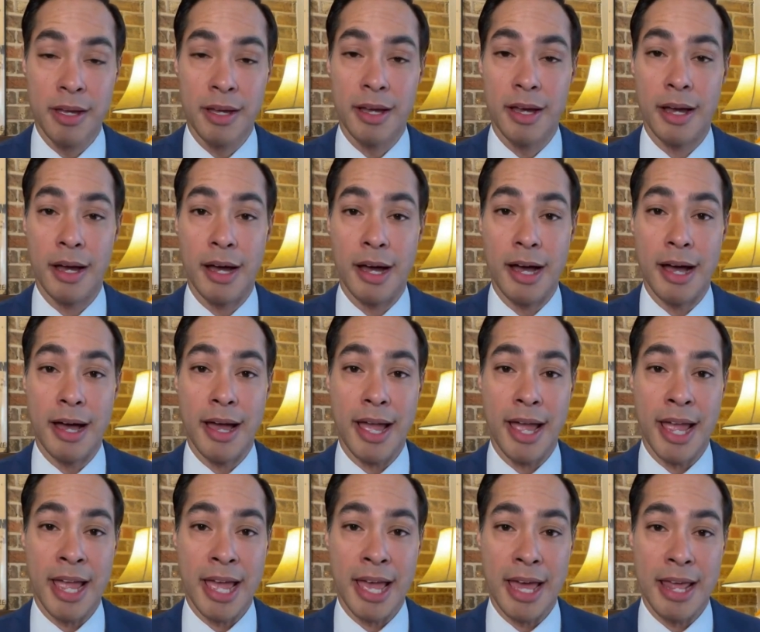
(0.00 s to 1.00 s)
Uh,
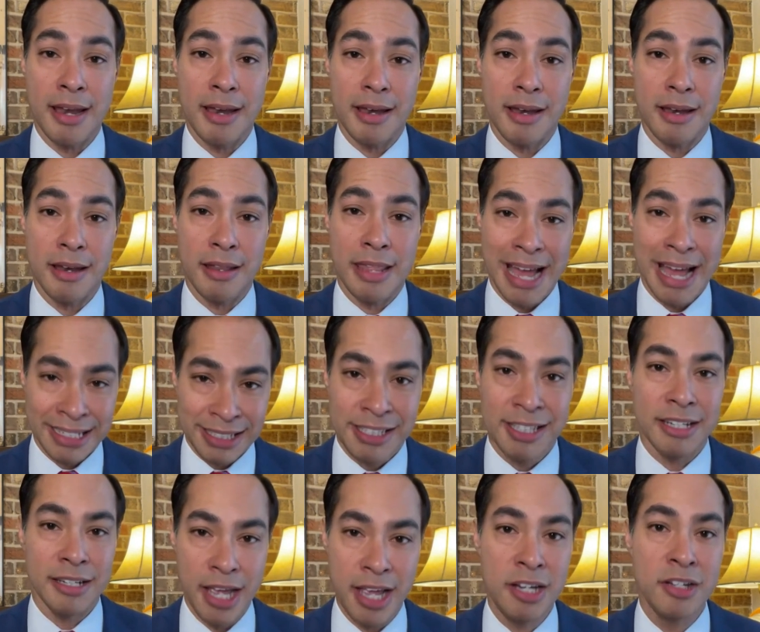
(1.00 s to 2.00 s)
and that's the
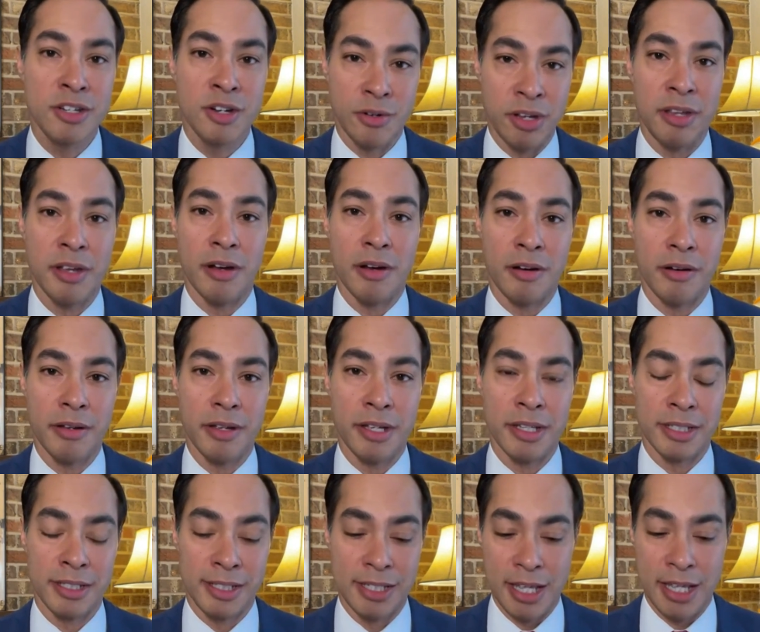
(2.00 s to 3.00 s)
danger here
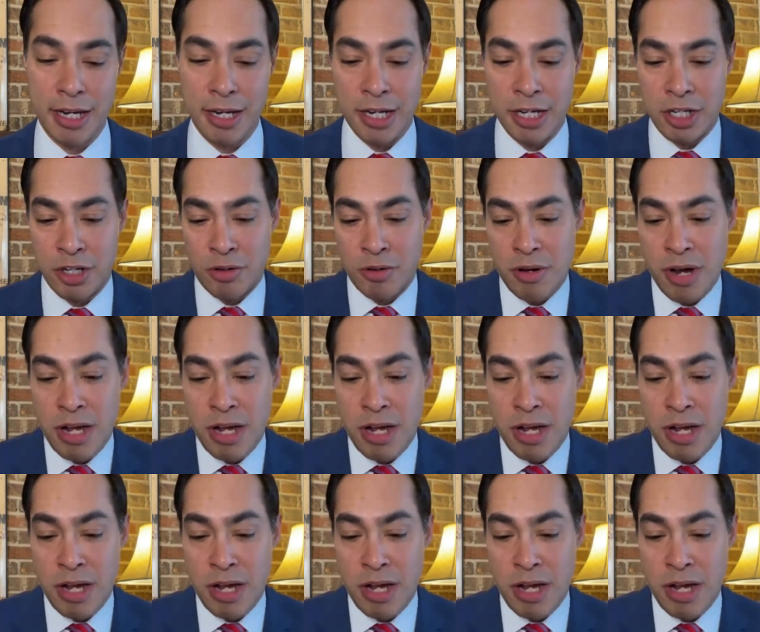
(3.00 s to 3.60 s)
is that in trying to